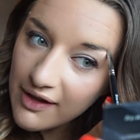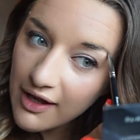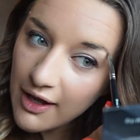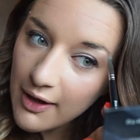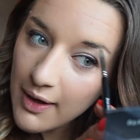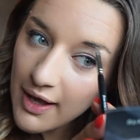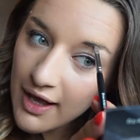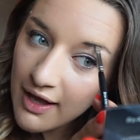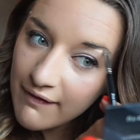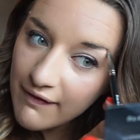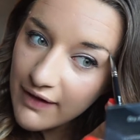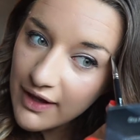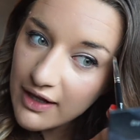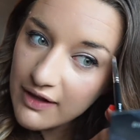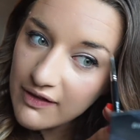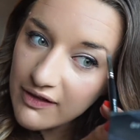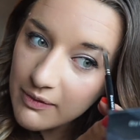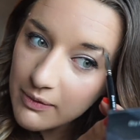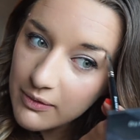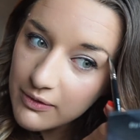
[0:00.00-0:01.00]
to go
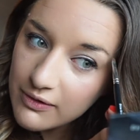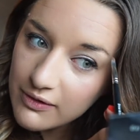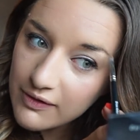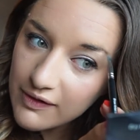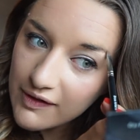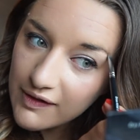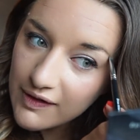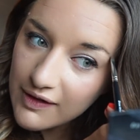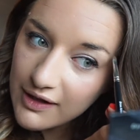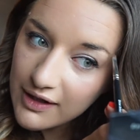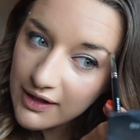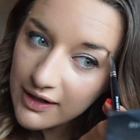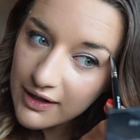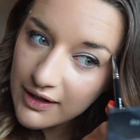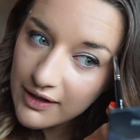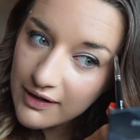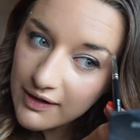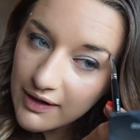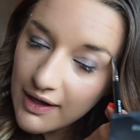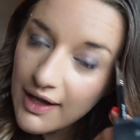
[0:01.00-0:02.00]
heavier towards
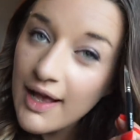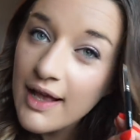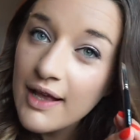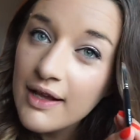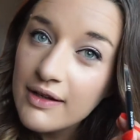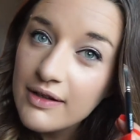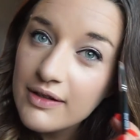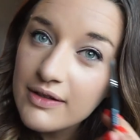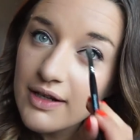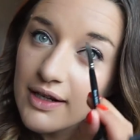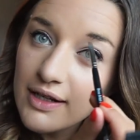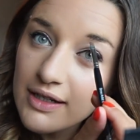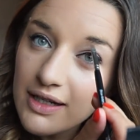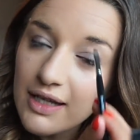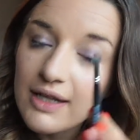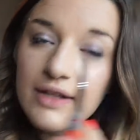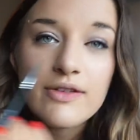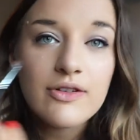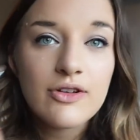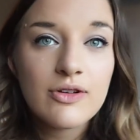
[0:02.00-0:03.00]
the end and
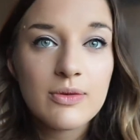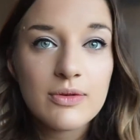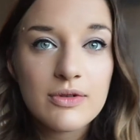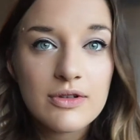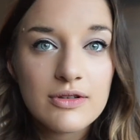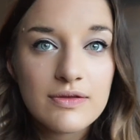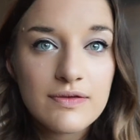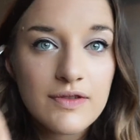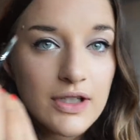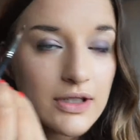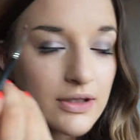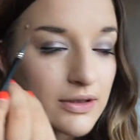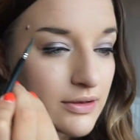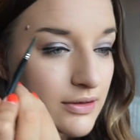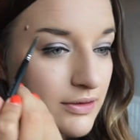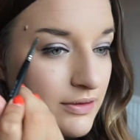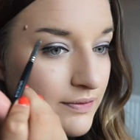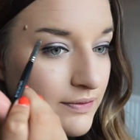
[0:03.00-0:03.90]
lighter towards the front.